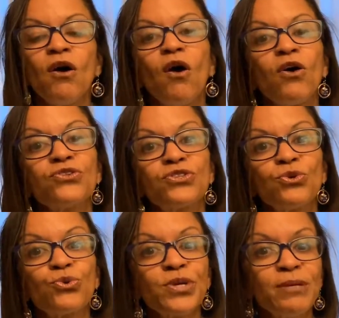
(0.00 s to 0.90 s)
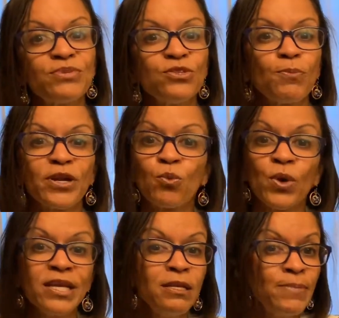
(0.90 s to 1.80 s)
Also, creams, no matter
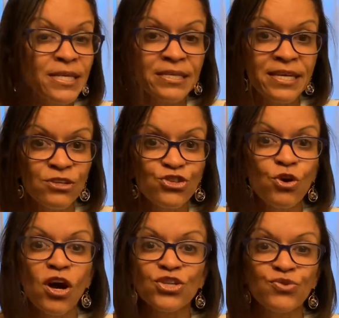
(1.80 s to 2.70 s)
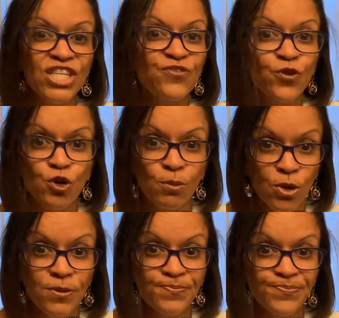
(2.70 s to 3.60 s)
what anybody tells you, are transferable.